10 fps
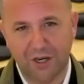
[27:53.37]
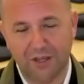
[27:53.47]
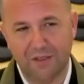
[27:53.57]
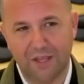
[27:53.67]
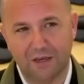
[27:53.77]

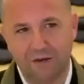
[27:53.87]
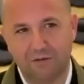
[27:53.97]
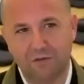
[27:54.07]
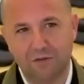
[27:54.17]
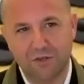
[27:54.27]
And
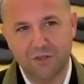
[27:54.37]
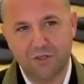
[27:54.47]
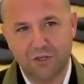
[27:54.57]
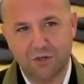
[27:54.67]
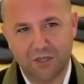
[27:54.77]
then
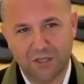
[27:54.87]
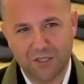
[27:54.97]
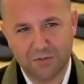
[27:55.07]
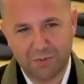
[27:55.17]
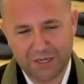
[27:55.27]
during
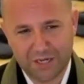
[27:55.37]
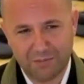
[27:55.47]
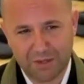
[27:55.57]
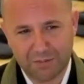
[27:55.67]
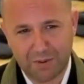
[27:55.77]
this
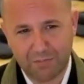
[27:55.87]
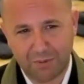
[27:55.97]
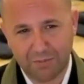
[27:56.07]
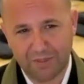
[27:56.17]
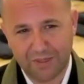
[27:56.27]
pandemic,
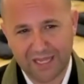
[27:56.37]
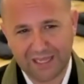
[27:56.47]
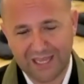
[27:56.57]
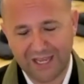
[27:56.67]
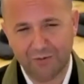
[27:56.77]
that
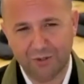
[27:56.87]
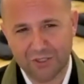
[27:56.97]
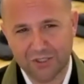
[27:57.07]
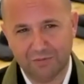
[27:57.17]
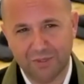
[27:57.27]

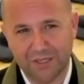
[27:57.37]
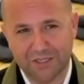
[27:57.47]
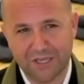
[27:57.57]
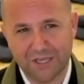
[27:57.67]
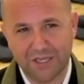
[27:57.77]
language of
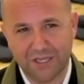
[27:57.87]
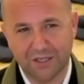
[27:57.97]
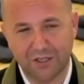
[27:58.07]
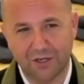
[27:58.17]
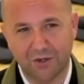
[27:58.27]
saying,
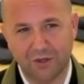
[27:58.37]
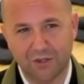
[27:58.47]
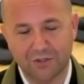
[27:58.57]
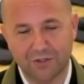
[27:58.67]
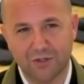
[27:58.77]

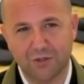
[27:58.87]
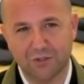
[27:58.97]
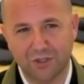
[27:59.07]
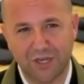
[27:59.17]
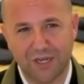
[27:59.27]

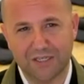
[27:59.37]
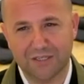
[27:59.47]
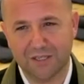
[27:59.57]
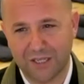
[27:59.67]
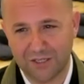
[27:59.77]
social
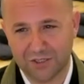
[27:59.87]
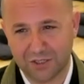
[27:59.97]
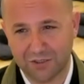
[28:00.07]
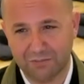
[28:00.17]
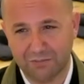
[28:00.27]
isolation,
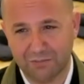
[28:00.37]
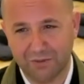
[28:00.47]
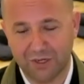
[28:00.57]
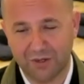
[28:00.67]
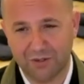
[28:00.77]

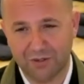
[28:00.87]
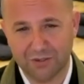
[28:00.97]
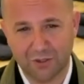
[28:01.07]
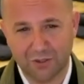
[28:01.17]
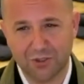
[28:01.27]

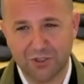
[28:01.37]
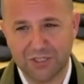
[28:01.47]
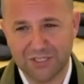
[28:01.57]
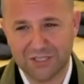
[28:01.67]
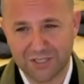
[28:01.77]
social
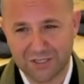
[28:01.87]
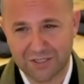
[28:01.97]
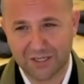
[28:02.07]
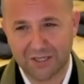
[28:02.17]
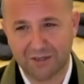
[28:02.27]

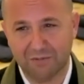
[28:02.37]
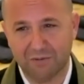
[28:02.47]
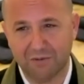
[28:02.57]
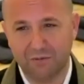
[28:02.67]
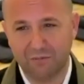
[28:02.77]
distancing,
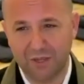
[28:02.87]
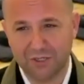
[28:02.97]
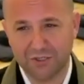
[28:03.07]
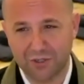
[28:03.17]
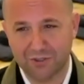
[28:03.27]
make
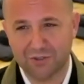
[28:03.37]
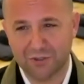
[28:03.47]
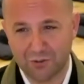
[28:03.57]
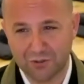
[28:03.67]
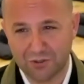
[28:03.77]
sure you're
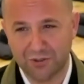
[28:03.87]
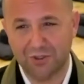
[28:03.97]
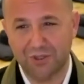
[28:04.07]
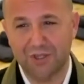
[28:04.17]
social